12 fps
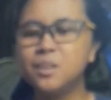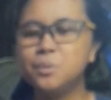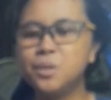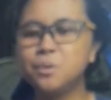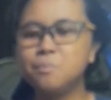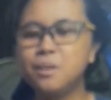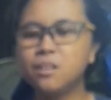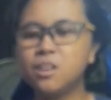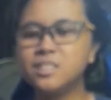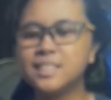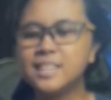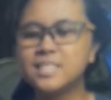Will there be a
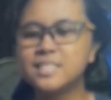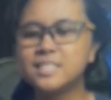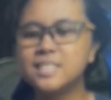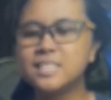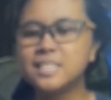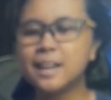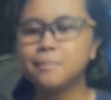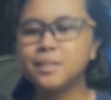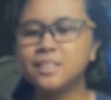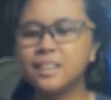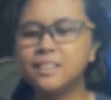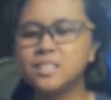contestant this time
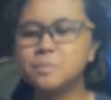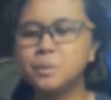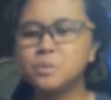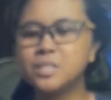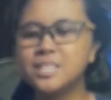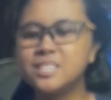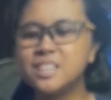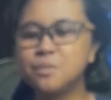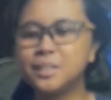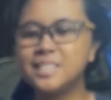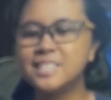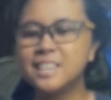that can expose his
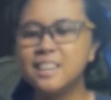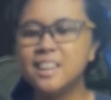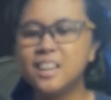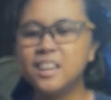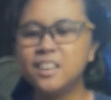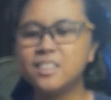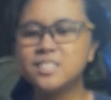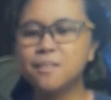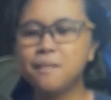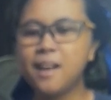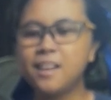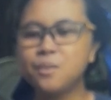secrets? Is
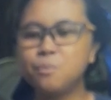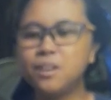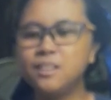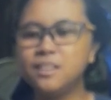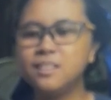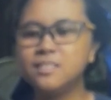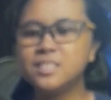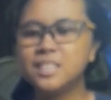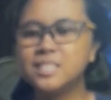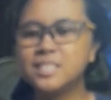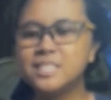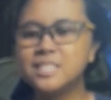there anyone in
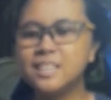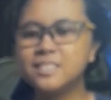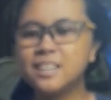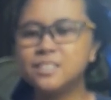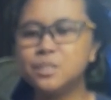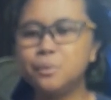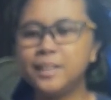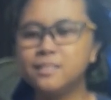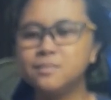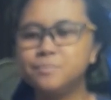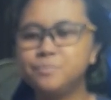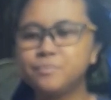existence that can do it?
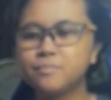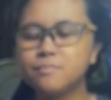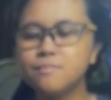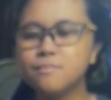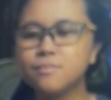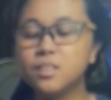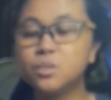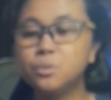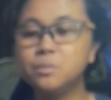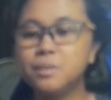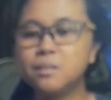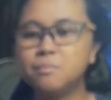It
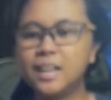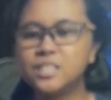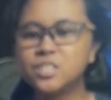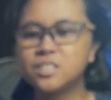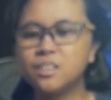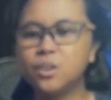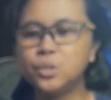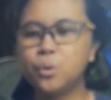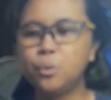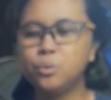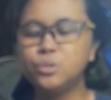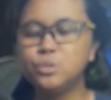will be a match on
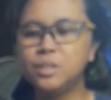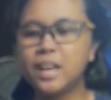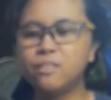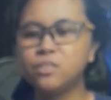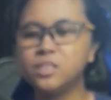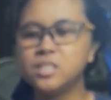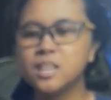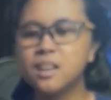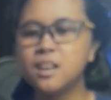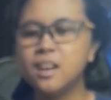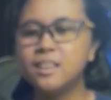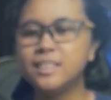whole new levels.
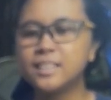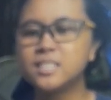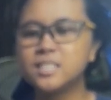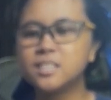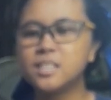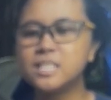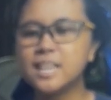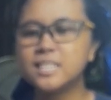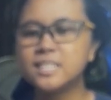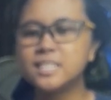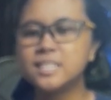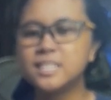Next
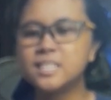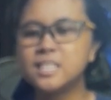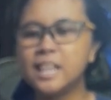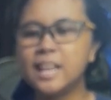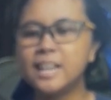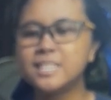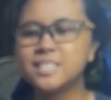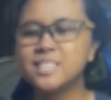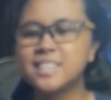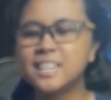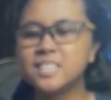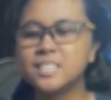contestant is the last
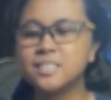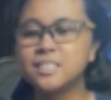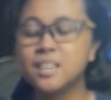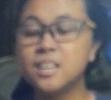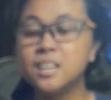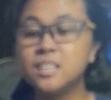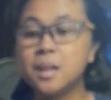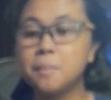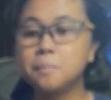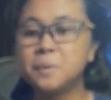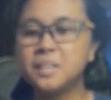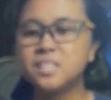contestant,
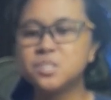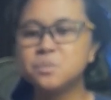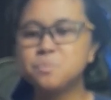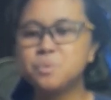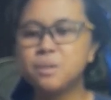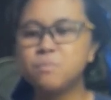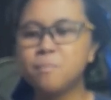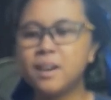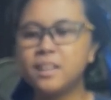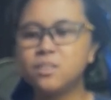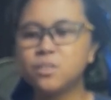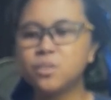Tempest Supreme
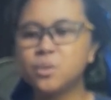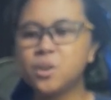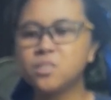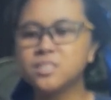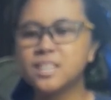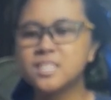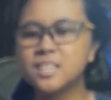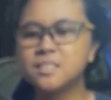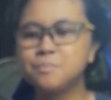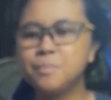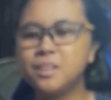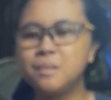Commander,
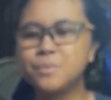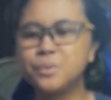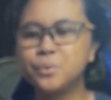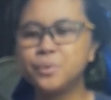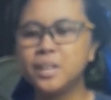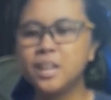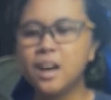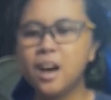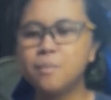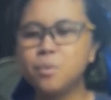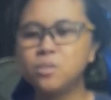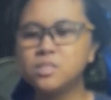contestant Benimaru.
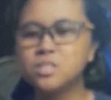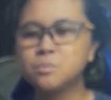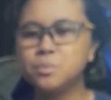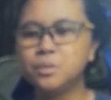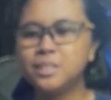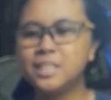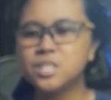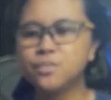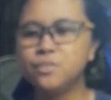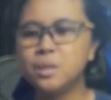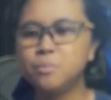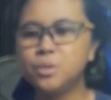Among the subordinates
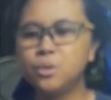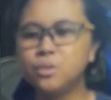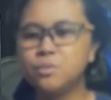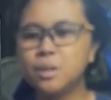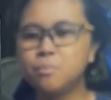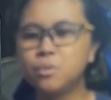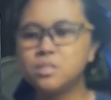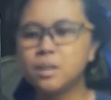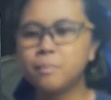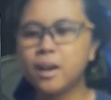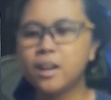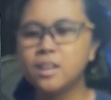of Demon Lord
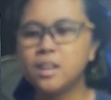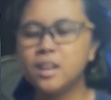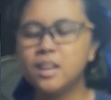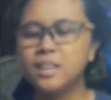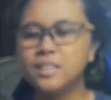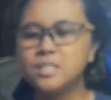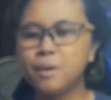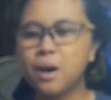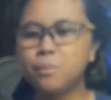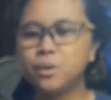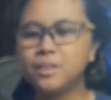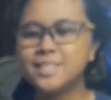Rimuru-sama, his
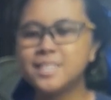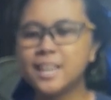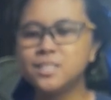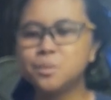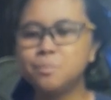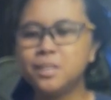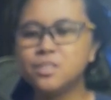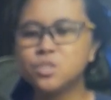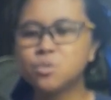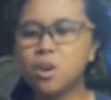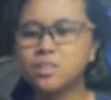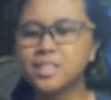power is said to be the
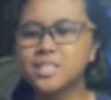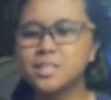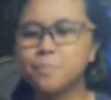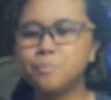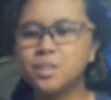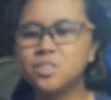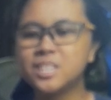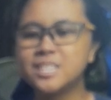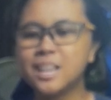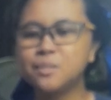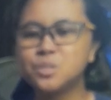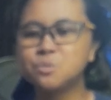strongest, but
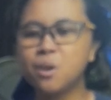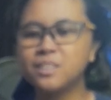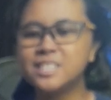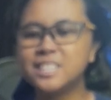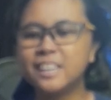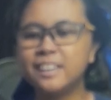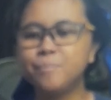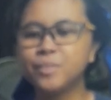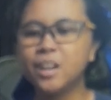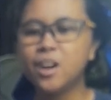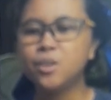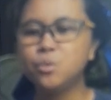just how strong is he?
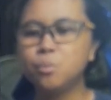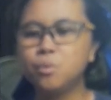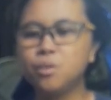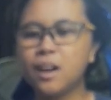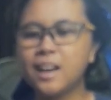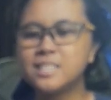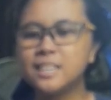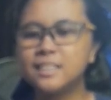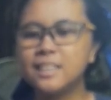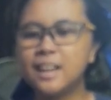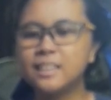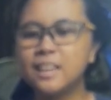Rumor has it
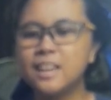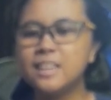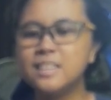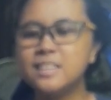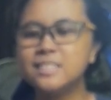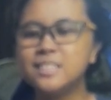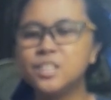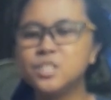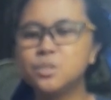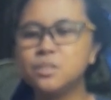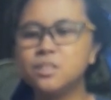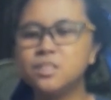that he is
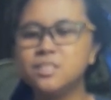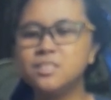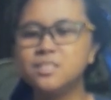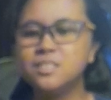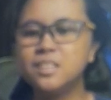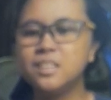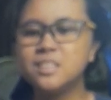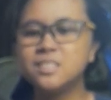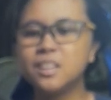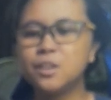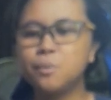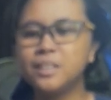
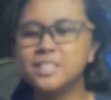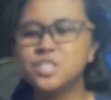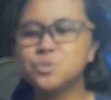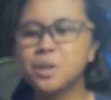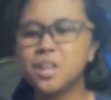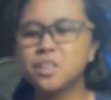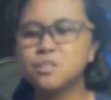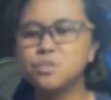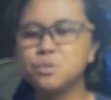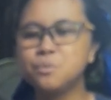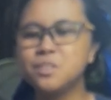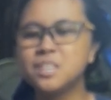equal in strength to
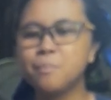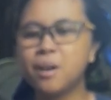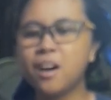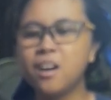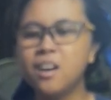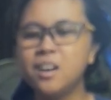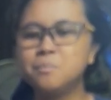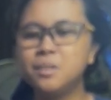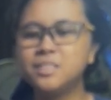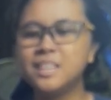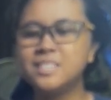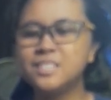Sui-sama,
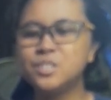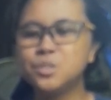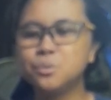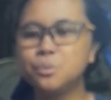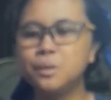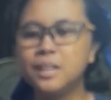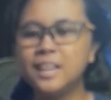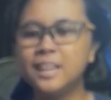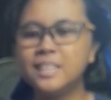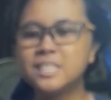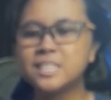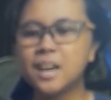but is it true?
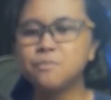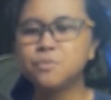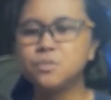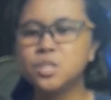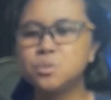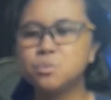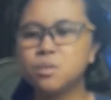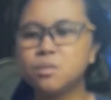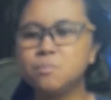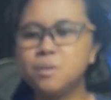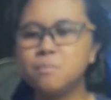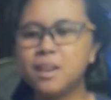It's time for the truth
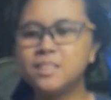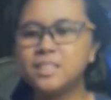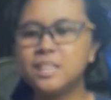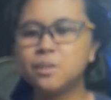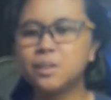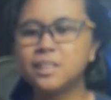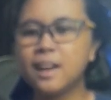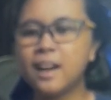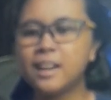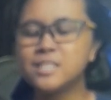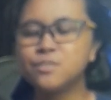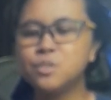to be made clear in the
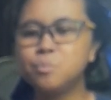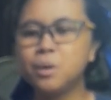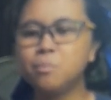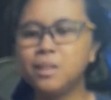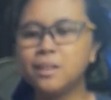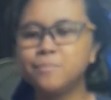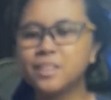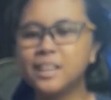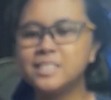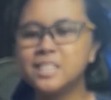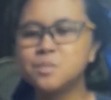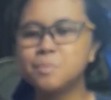eyes of the public.
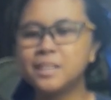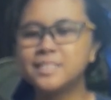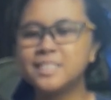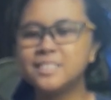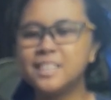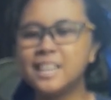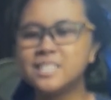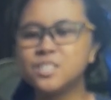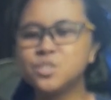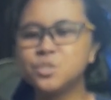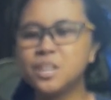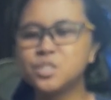As expected, the last
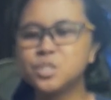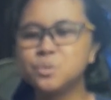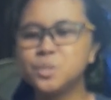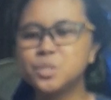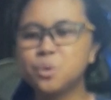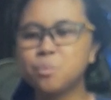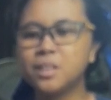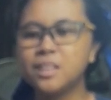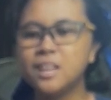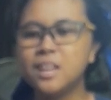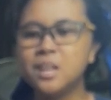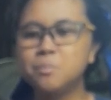introduction was normal,
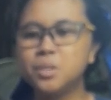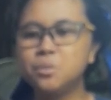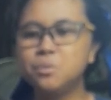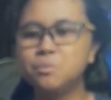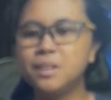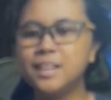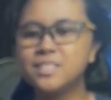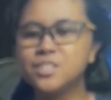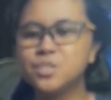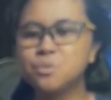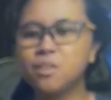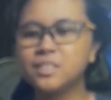but who really is
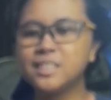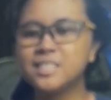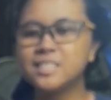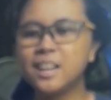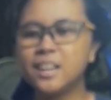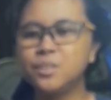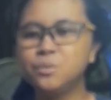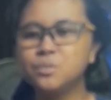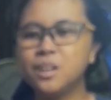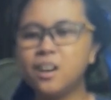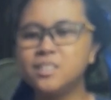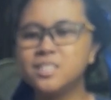the strongest? I
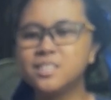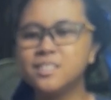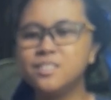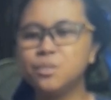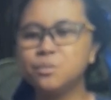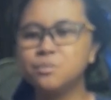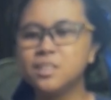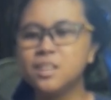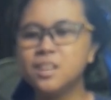don't honestly know.